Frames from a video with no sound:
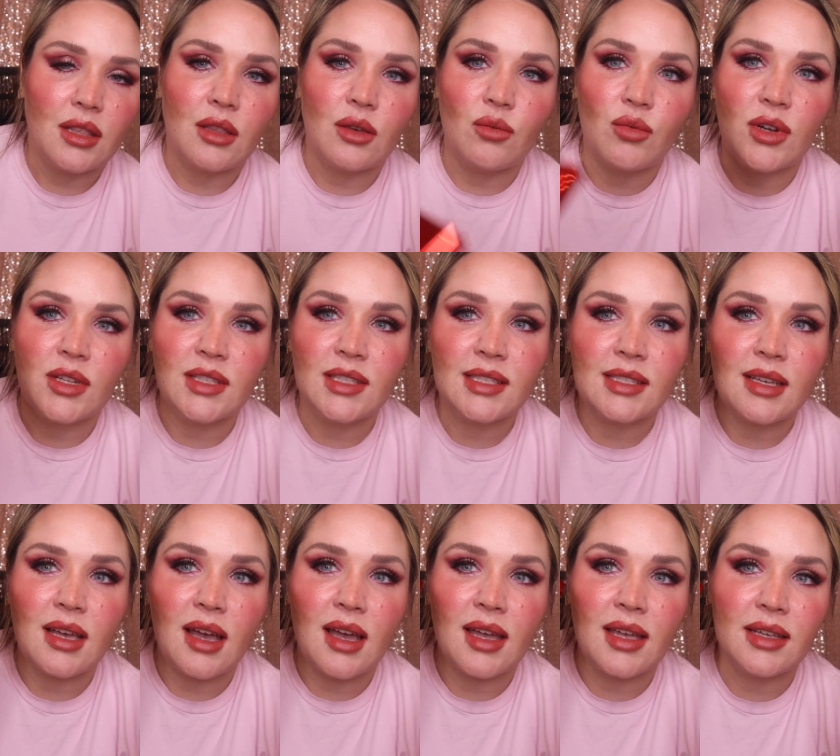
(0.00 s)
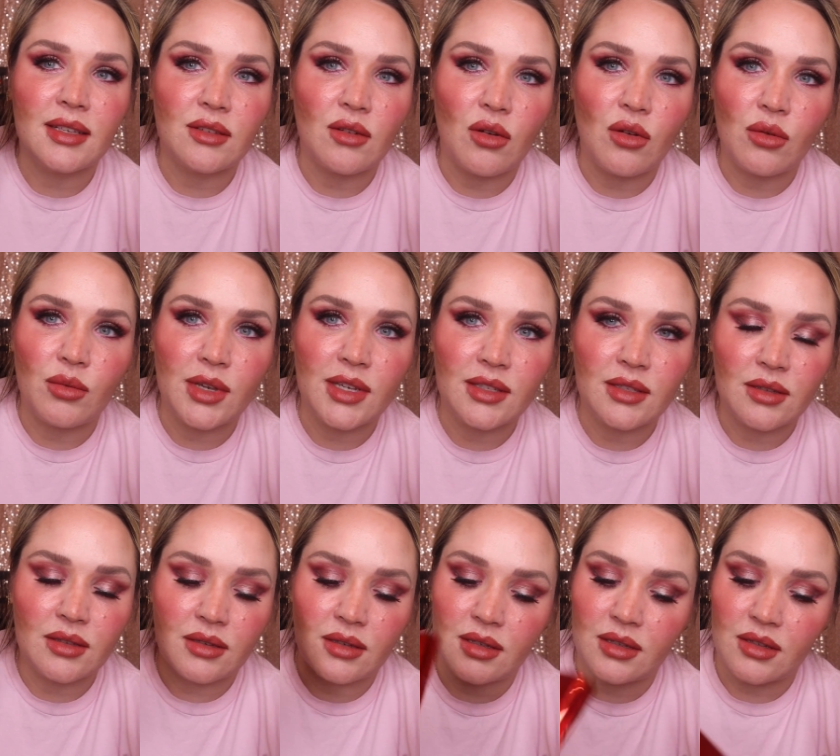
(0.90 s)
The one size, always
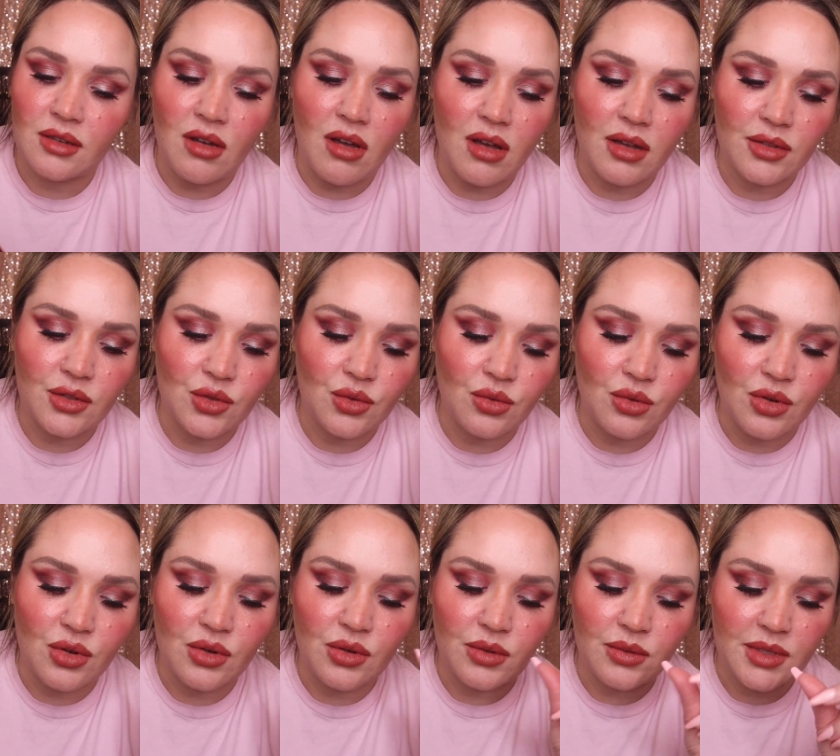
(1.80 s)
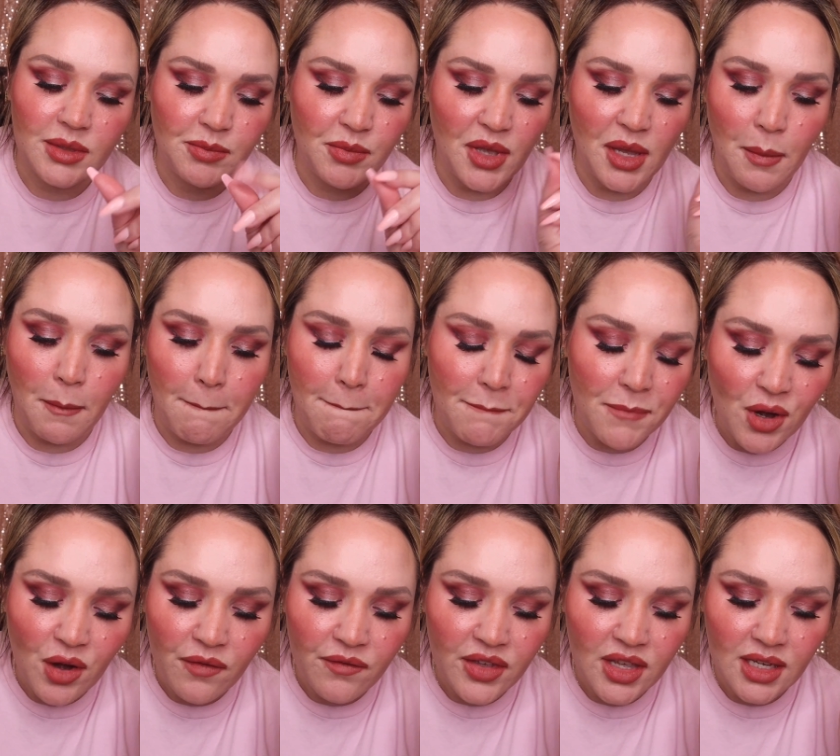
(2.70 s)
good. Contour, it's like
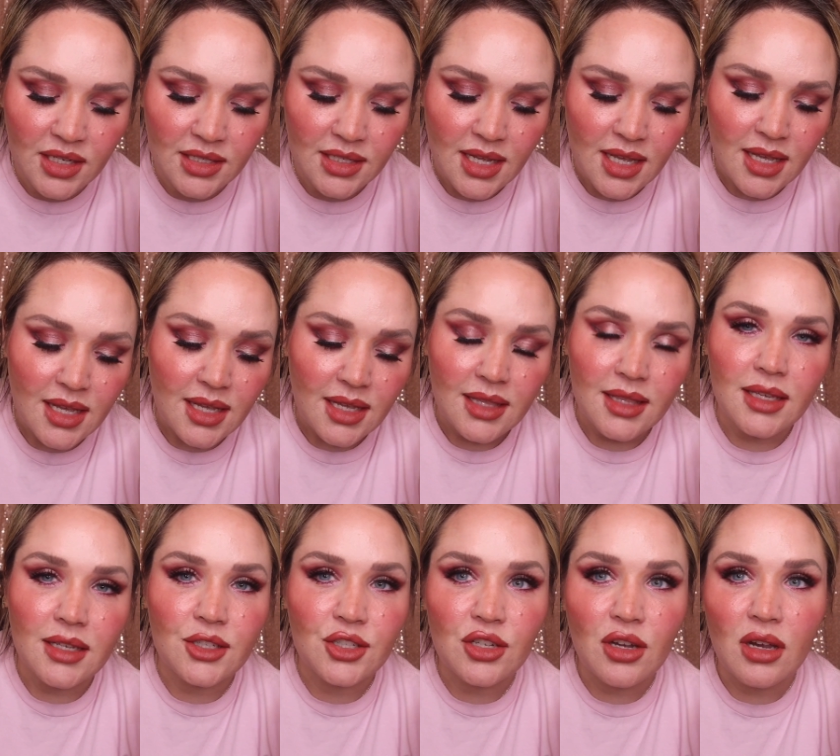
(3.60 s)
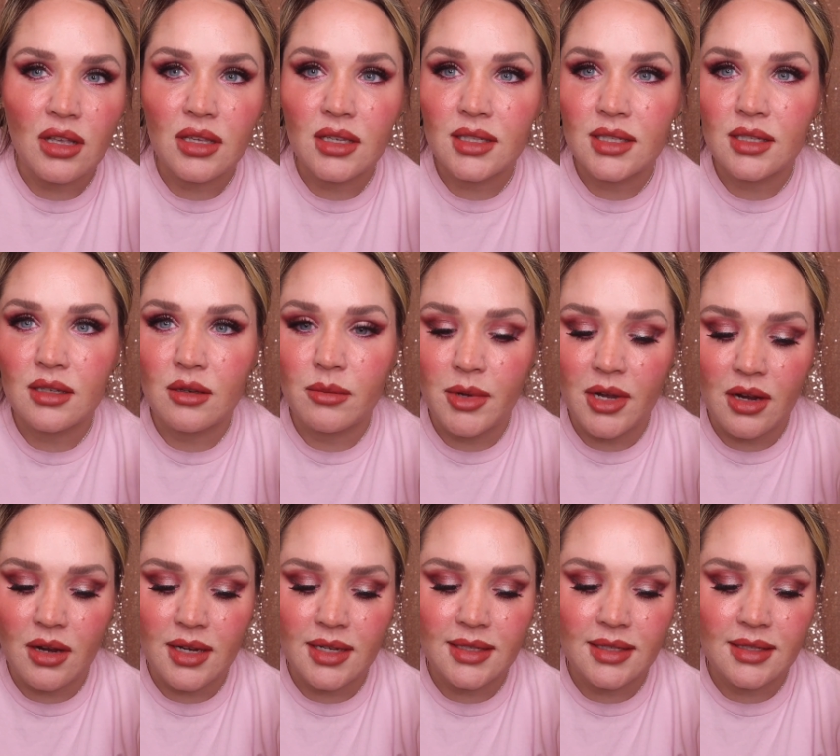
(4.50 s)
perfect. The Charlotte
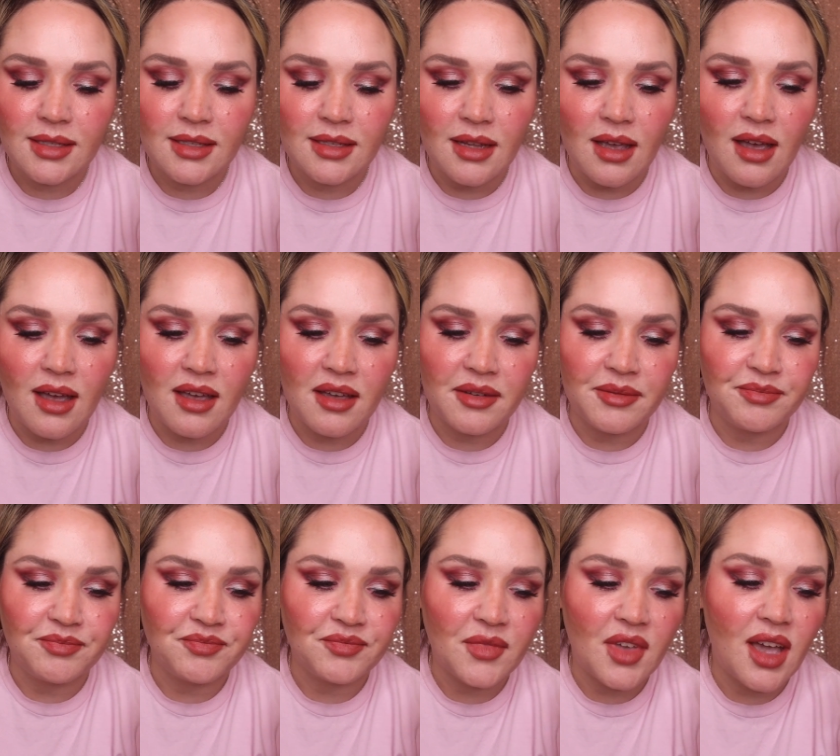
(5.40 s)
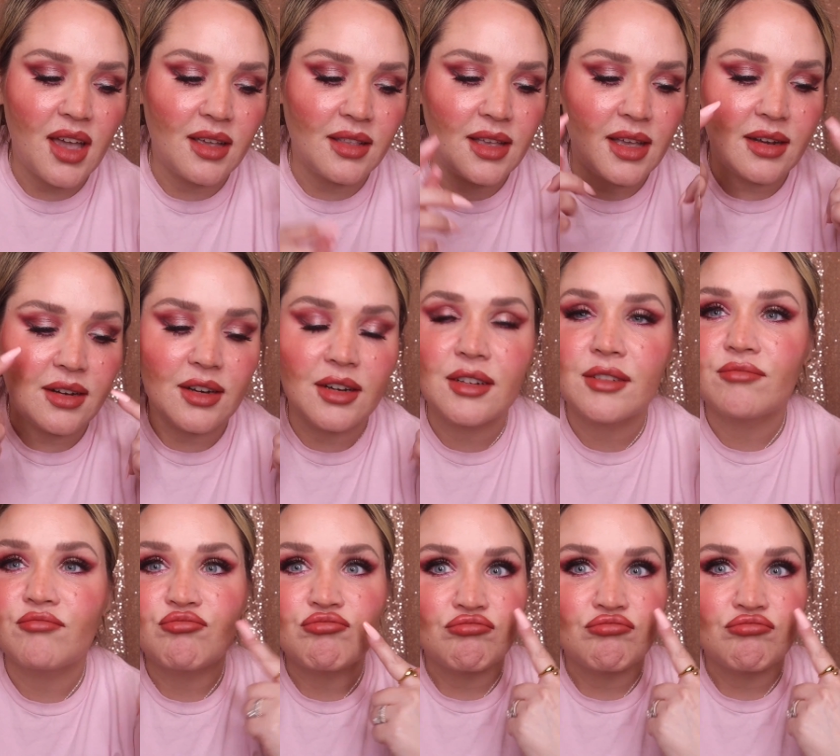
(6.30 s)
Tilbury's um, highlighter.